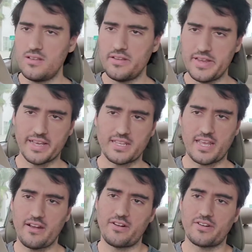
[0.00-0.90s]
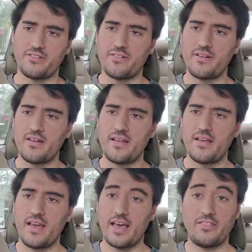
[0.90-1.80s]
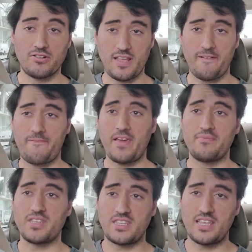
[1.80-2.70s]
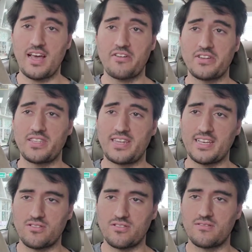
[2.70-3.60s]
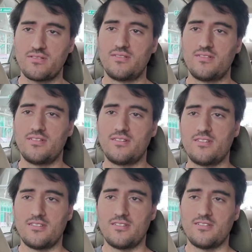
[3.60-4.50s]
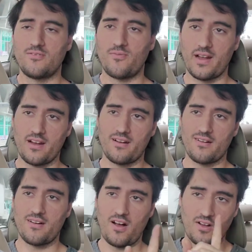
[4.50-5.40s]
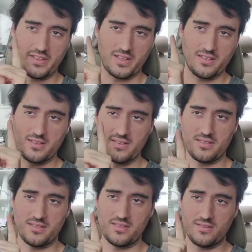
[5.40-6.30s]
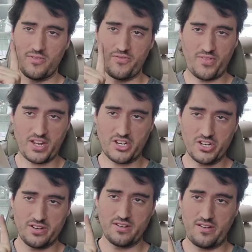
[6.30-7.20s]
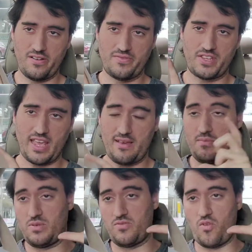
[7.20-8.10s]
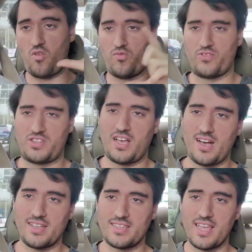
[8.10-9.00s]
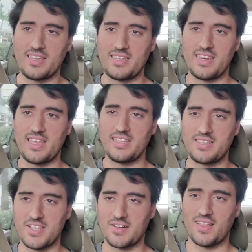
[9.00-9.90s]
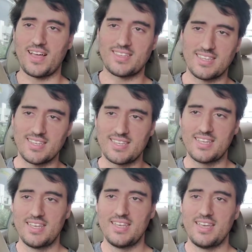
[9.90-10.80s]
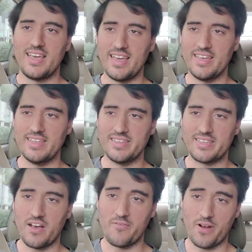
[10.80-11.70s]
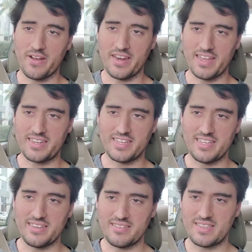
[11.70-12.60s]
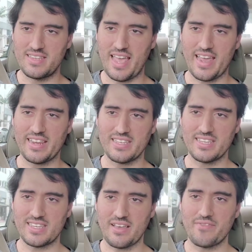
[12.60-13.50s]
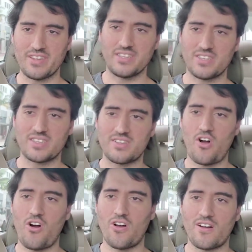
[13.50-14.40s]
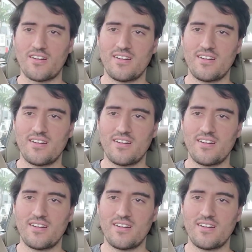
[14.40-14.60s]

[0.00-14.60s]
Nick's character. And there's that famous scene out in the desert where on the reflection of Sam's oversized 1980s sunglasses is a very 1980s, 70s car,